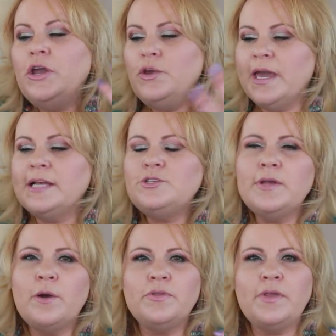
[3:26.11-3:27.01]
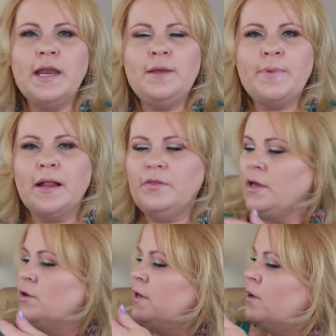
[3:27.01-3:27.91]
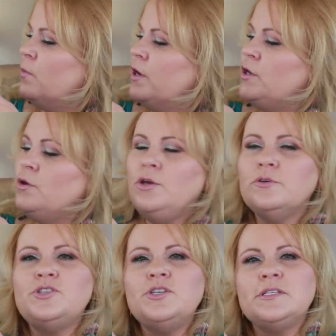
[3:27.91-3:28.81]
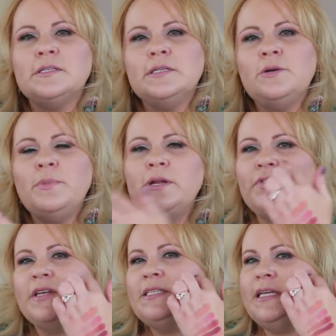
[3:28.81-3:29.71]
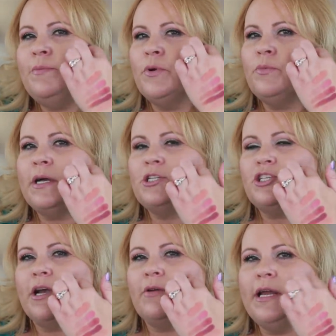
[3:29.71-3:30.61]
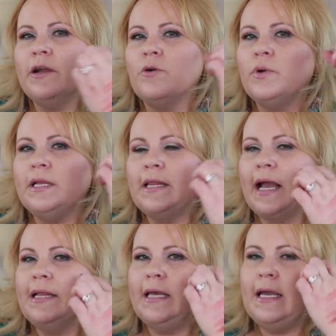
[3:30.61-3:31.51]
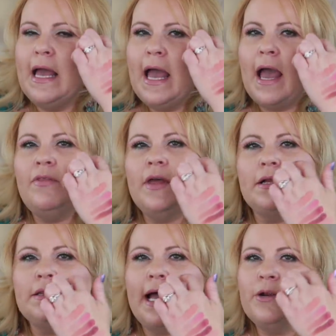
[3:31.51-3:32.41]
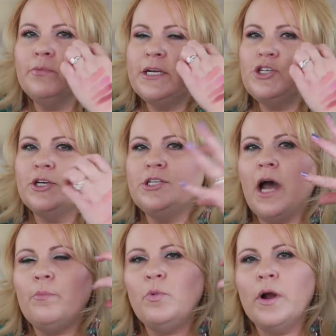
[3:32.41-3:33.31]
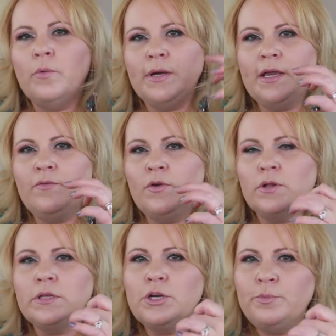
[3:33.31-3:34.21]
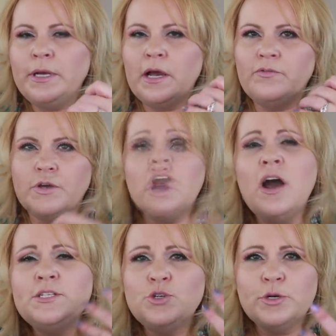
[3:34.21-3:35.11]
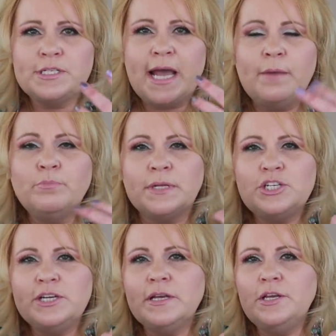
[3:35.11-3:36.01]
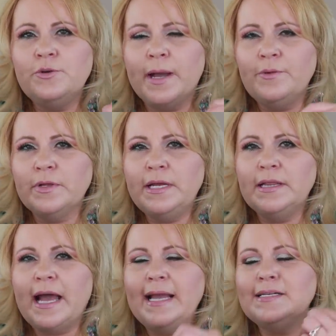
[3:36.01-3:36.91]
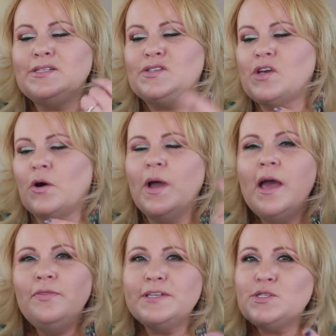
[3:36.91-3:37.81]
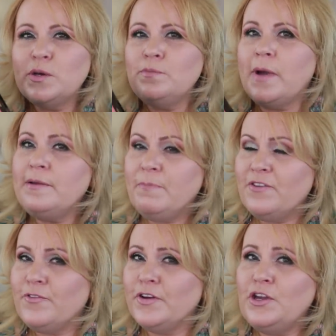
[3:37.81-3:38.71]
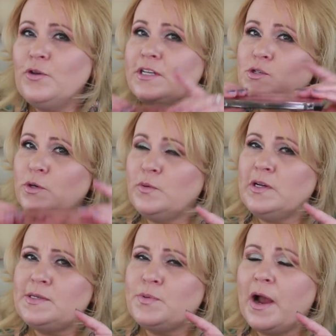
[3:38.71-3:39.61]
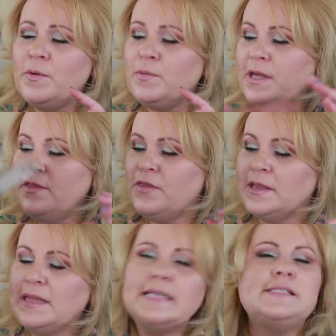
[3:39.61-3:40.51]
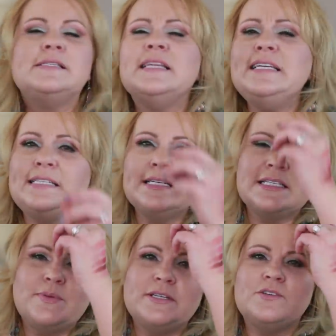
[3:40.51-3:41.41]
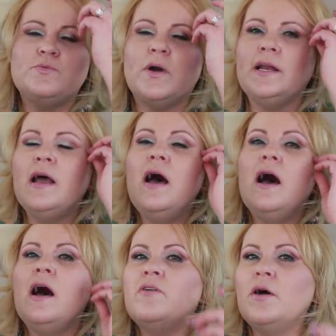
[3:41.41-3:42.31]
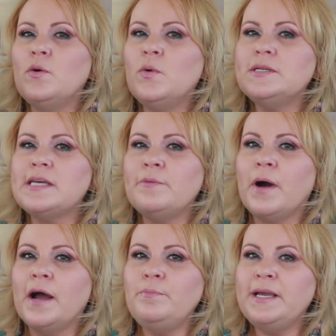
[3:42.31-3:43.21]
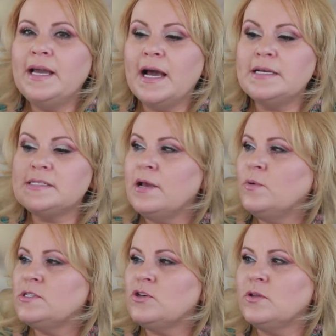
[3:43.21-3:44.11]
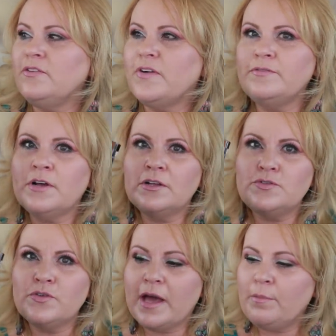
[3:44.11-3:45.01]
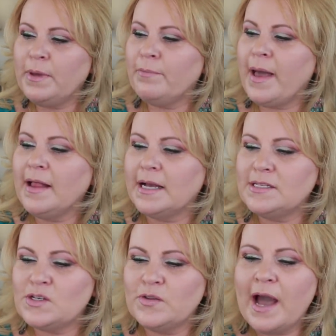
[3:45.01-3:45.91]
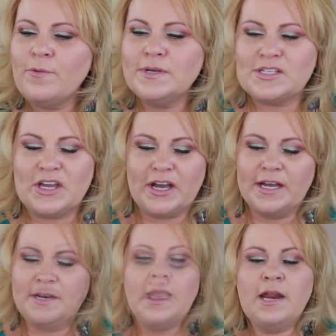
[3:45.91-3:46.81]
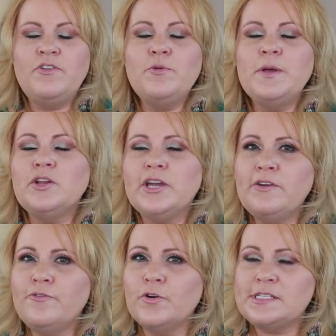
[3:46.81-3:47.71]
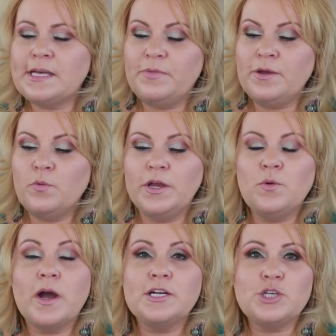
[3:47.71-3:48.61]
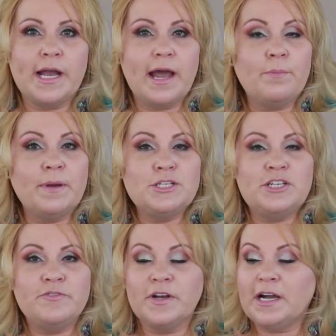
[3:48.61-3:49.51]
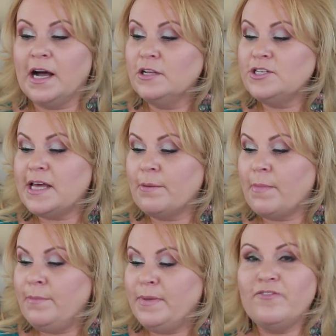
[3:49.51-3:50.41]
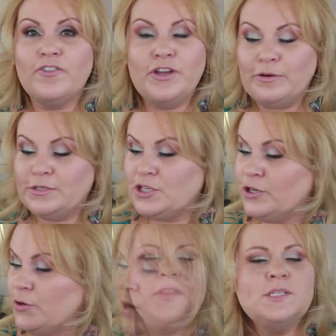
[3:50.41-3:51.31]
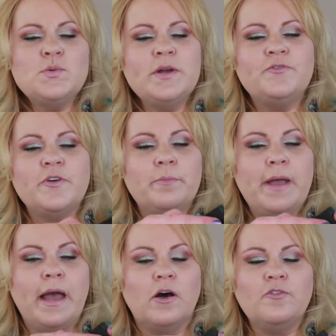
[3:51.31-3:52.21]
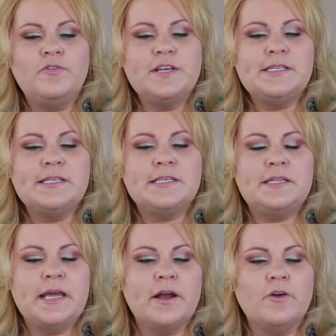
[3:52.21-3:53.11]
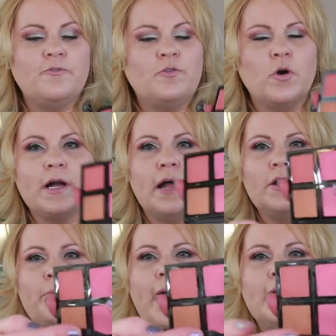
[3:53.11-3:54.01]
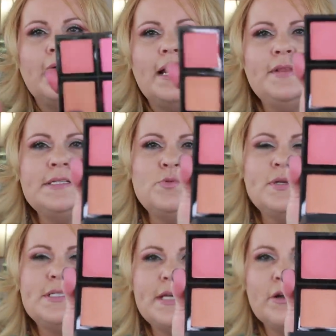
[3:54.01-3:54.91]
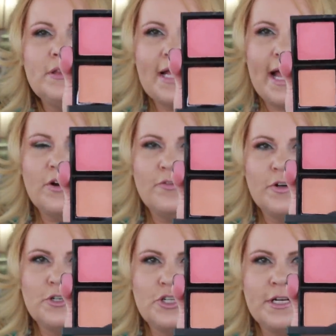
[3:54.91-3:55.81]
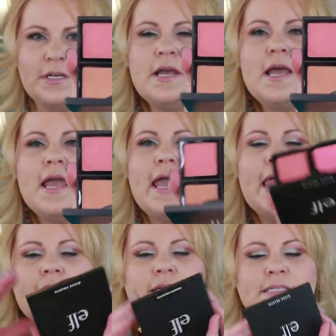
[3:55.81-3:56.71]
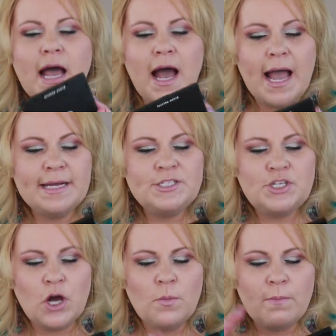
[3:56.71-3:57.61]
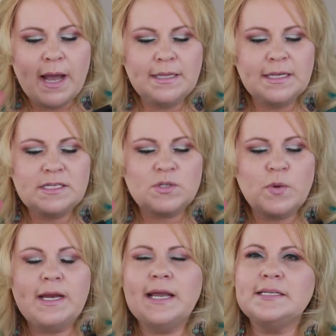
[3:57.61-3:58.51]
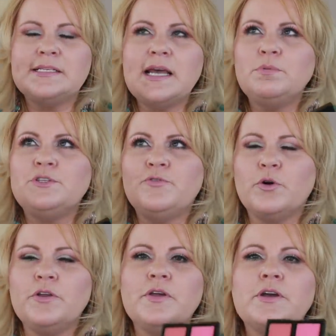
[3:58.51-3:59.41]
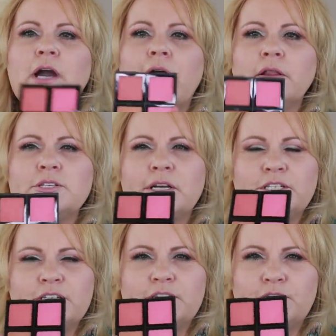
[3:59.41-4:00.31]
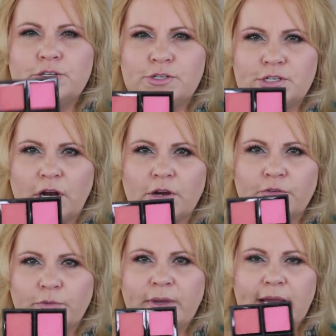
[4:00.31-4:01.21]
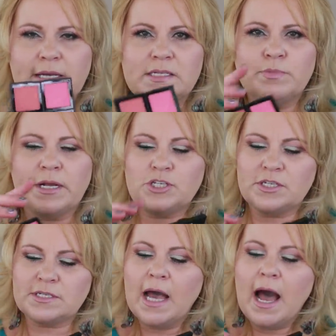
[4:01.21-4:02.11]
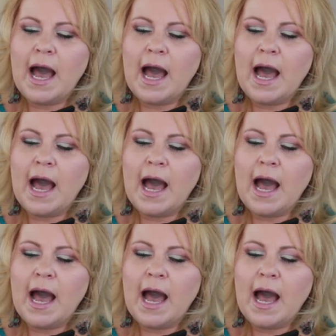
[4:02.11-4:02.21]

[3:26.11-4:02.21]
You can do that with any palette that you get where you use just a little bit of the deeper blush down here really lightly and then a lighter blush on top where it would give you a little bit of the contour type blushing that you might really like. So this one might be for you. This one was probably the less, least expensive one of all the ones I bought because it was only $5 for that big palette. So that was good. And if you've been looking for something where you want to try try out a bunch of different colors, that might be for you too. This one from e.l.f., this is their four color palette, and this was their lighter version. And I don't mind this one except for the colors are just too stark for me as blushes.